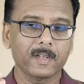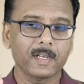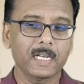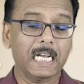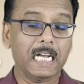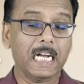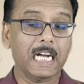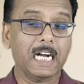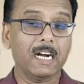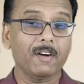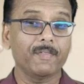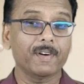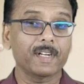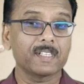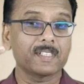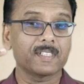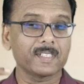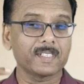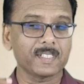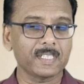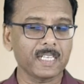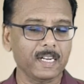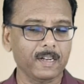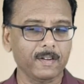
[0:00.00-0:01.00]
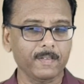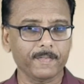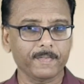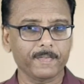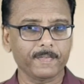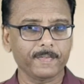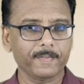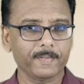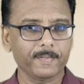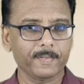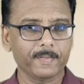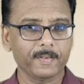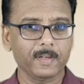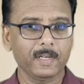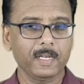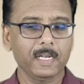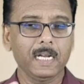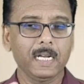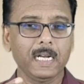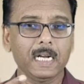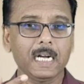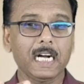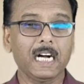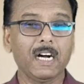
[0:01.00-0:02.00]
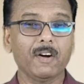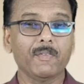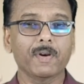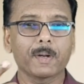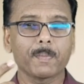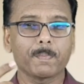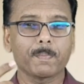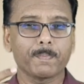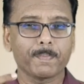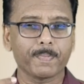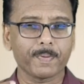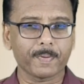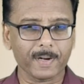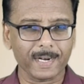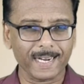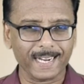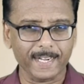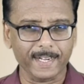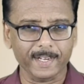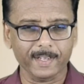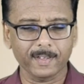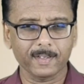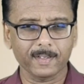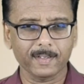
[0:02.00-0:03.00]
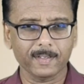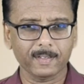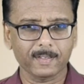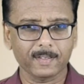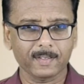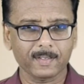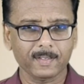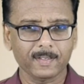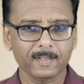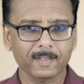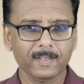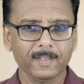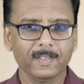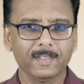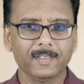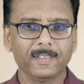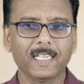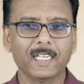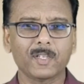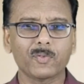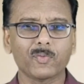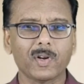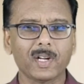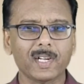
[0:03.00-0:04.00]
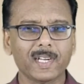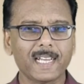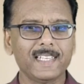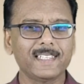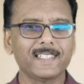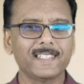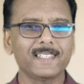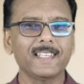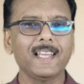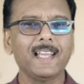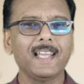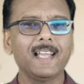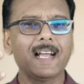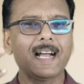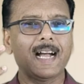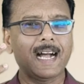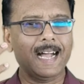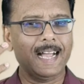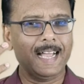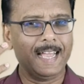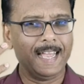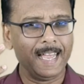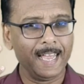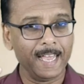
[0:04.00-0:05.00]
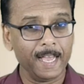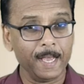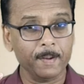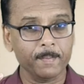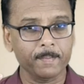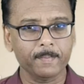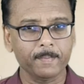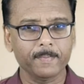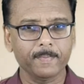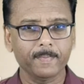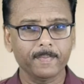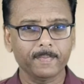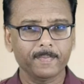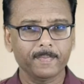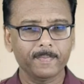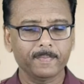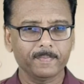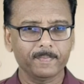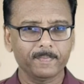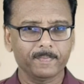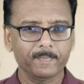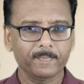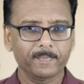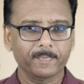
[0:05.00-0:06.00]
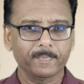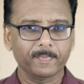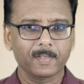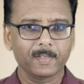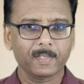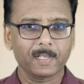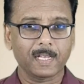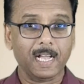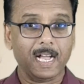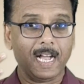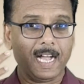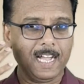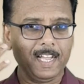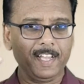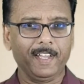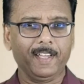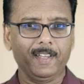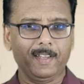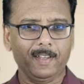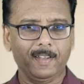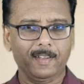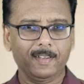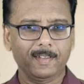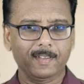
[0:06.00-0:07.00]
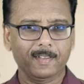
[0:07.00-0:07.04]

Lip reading: our self, our pride. That what I say, I am, I.